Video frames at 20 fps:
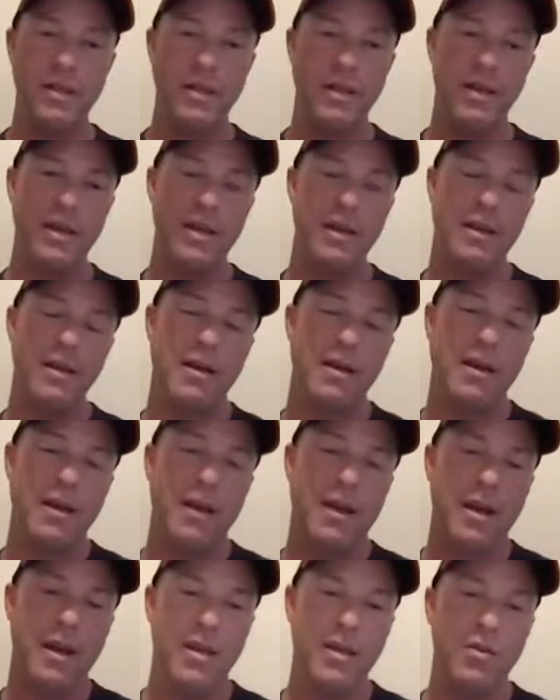
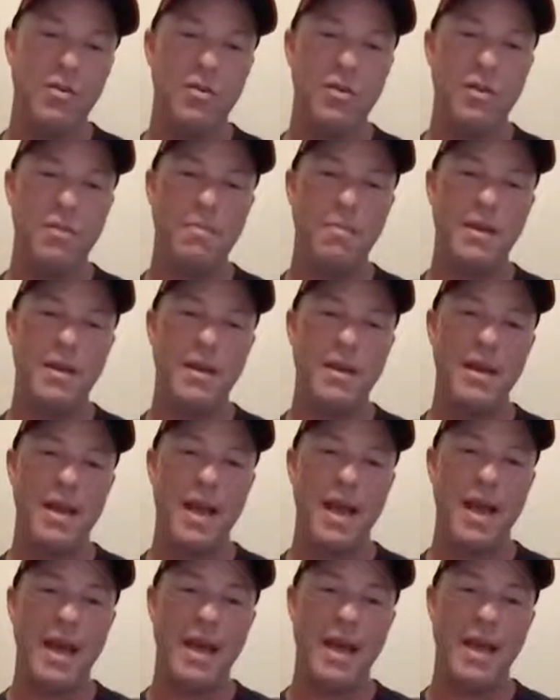It used to be
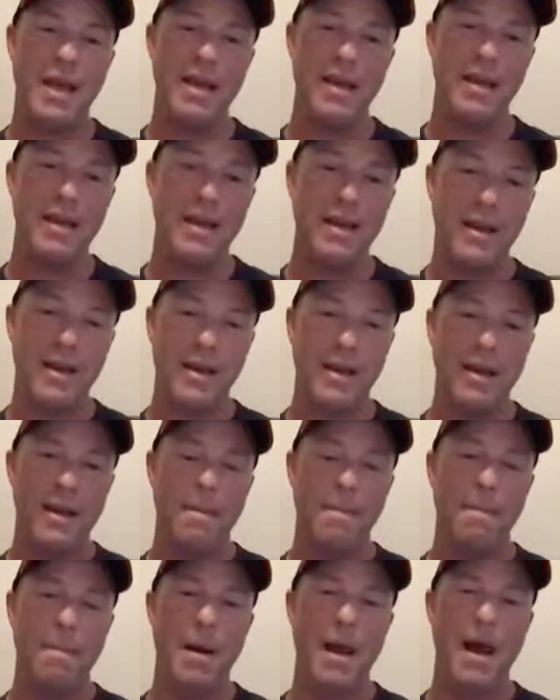a
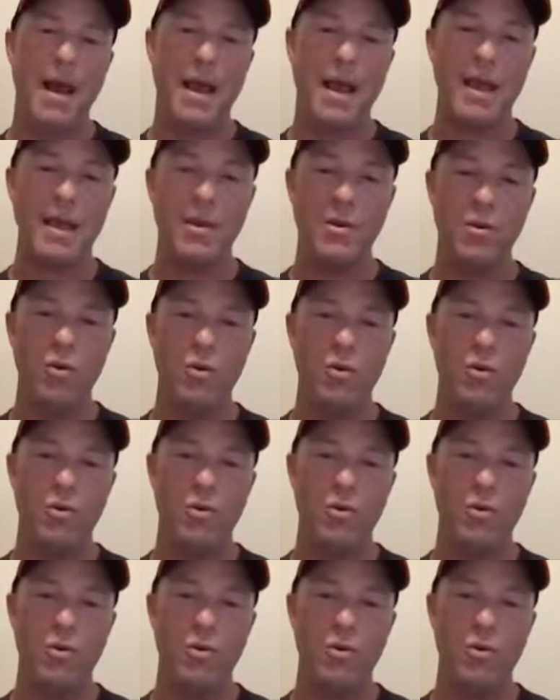biannual